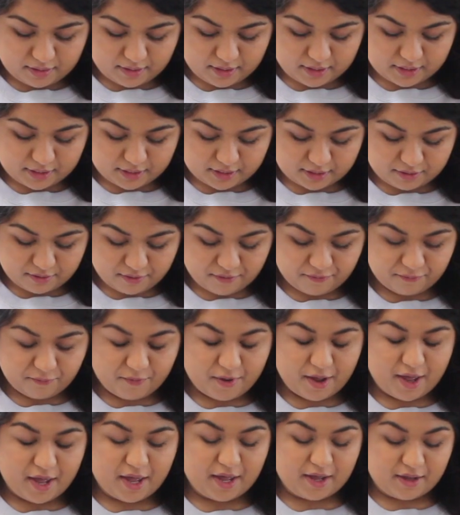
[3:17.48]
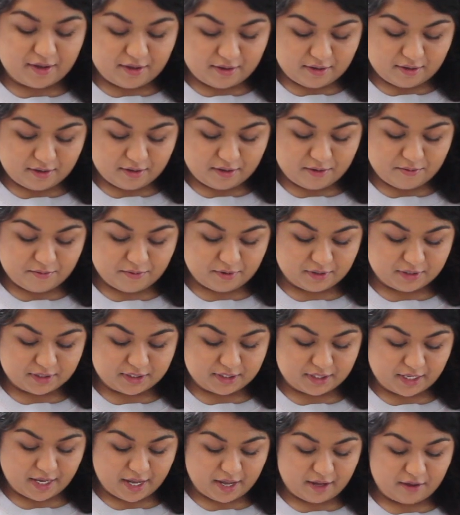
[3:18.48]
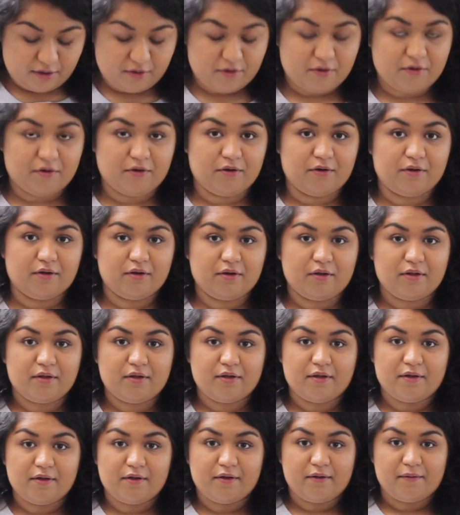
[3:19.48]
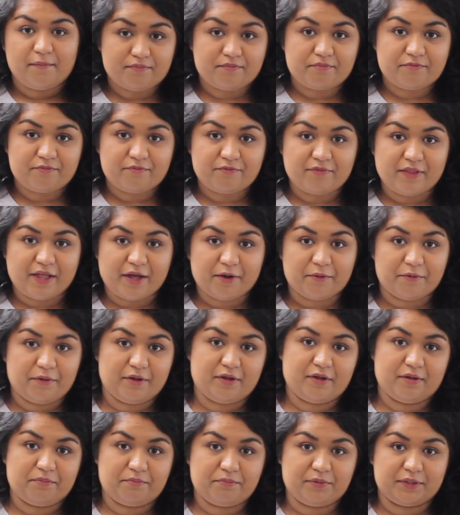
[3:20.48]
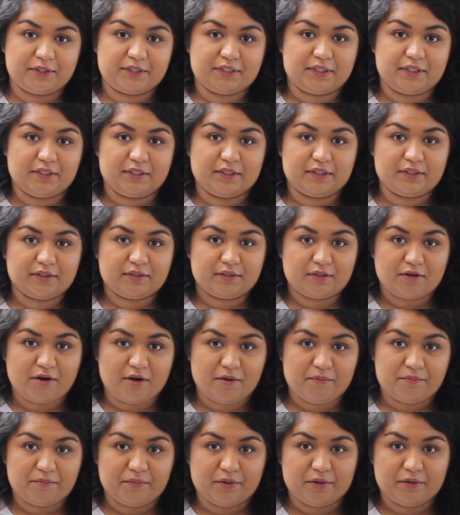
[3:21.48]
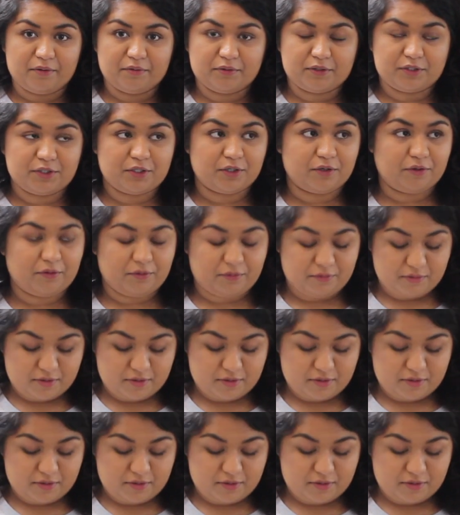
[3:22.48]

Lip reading: This is sort of where you want to get your flour butter combo to.